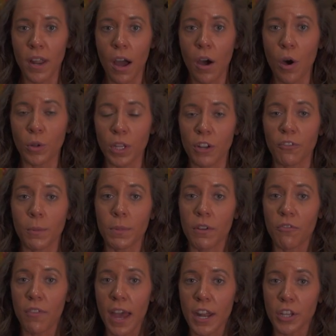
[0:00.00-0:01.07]
not only from
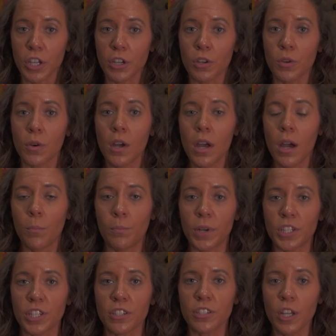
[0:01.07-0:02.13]
the venue,
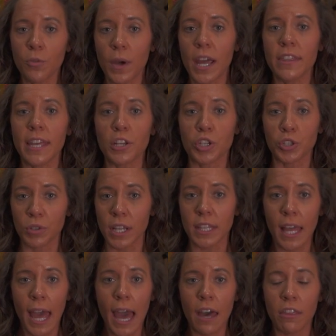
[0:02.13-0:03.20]
but just the way they treat
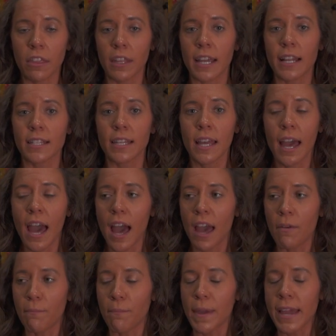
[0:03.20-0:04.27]
the athletes,
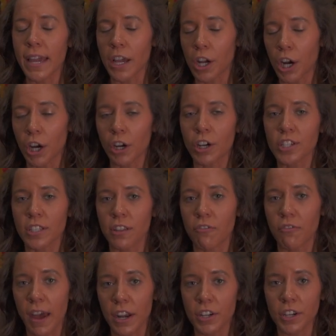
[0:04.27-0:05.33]
being encouraged as a
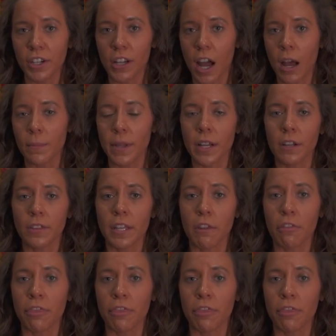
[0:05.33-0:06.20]
vendor to come here, the